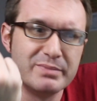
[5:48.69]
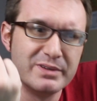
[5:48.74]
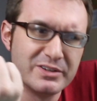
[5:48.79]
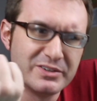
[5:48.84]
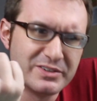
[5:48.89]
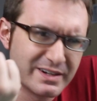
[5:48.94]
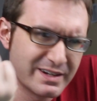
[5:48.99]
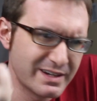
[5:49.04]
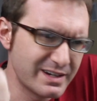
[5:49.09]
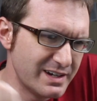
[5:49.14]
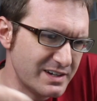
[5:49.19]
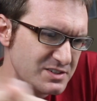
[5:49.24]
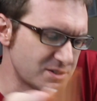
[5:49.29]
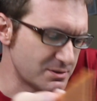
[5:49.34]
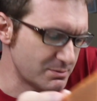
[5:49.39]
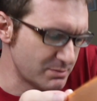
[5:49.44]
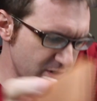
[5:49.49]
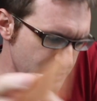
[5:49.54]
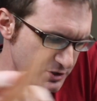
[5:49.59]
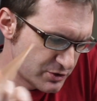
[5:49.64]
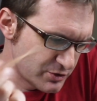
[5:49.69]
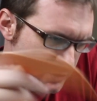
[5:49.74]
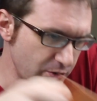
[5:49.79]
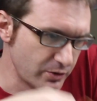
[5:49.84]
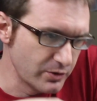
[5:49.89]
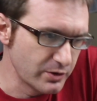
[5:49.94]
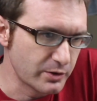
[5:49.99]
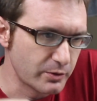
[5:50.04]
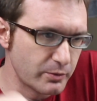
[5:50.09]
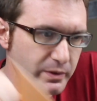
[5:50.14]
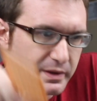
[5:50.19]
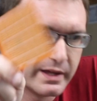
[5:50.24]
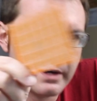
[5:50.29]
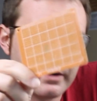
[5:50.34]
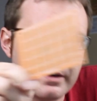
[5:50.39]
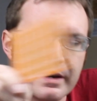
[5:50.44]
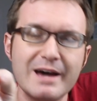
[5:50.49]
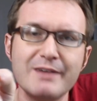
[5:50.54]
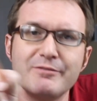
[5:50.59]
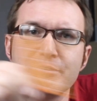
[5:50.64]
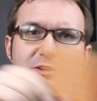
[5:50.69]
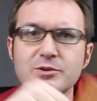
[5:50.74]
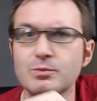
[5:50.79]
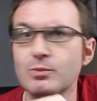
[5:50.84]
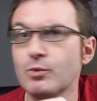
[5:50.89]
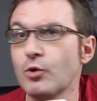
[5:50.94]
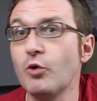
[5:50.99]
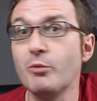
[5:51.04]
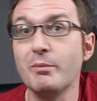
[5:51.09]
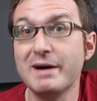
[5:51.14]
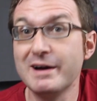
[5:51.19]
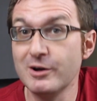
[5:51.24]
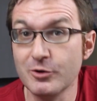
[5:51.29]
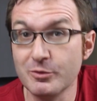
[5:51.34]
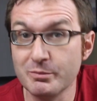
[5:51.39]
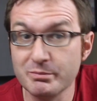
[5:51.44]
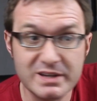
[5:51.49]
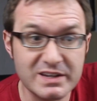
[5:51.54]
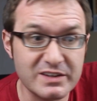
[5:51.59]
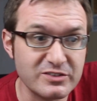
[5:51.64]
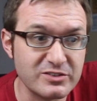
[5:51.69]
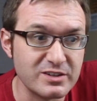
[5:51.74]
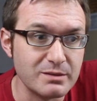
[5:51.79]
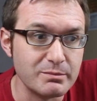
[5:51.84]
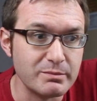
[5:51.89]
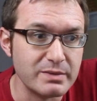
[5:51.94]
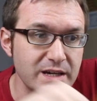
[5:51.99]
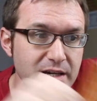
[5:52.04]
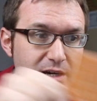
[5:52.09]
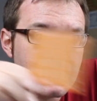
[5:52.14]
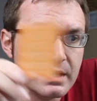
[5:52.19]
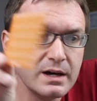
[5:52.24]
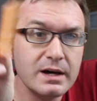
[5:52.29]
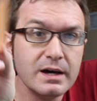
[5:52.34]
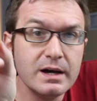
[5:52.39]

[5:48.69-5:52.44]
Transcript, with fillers: build a custom controller without having to roll my own PCB.